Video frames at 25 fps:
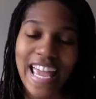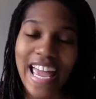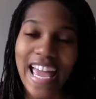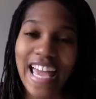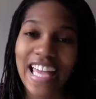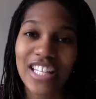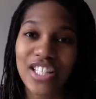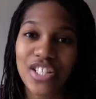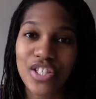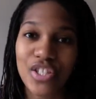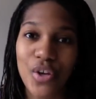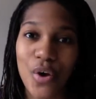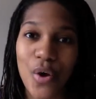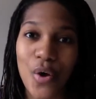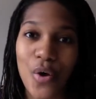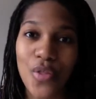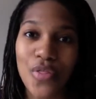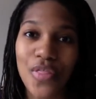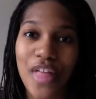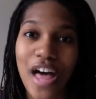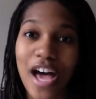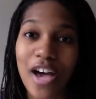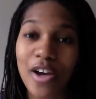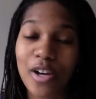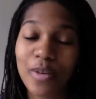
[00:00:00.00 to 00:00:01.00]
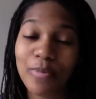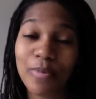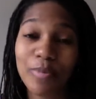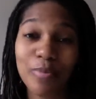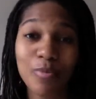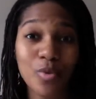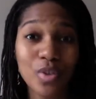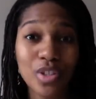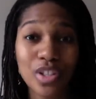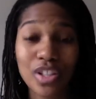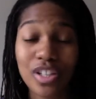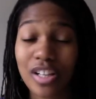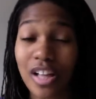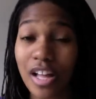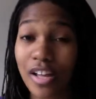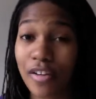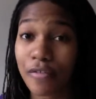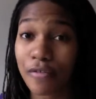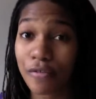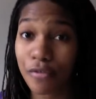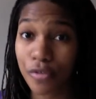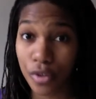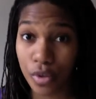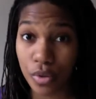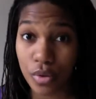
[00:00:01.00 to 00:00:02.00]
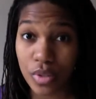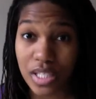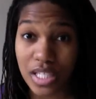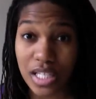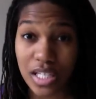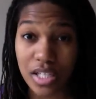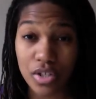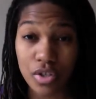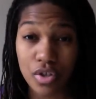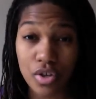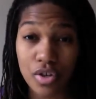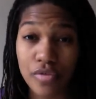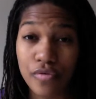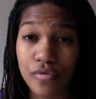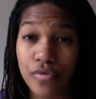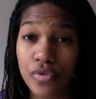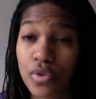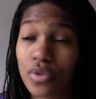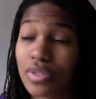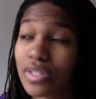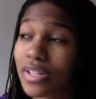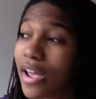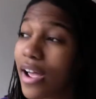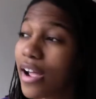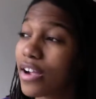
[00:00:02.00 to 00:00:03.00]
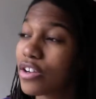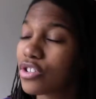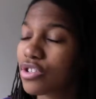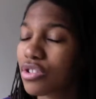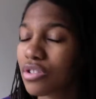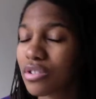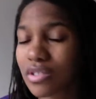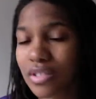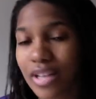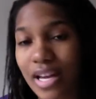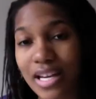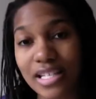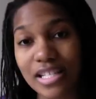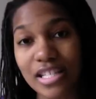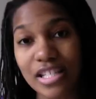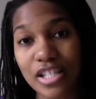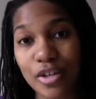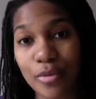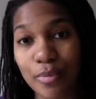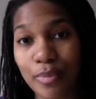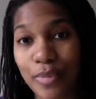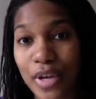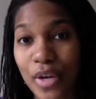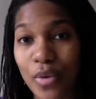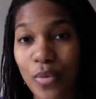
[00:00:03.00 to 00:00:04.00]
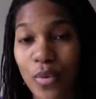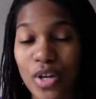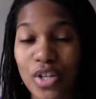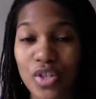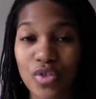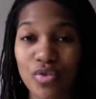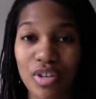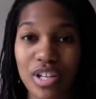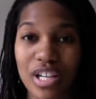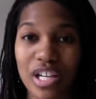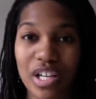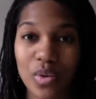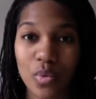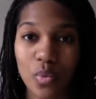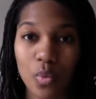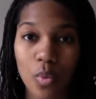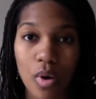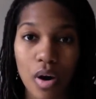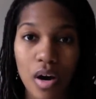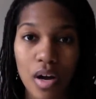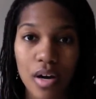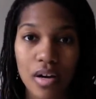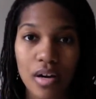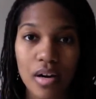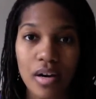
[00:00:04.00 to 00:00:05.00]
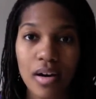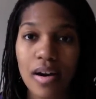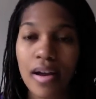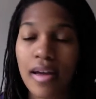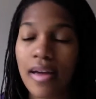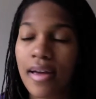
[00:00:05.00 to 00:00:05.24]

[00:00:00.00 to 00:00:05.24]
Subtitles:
And so that would look like foods, eating certain foods. Exercise is a big one, drinking water,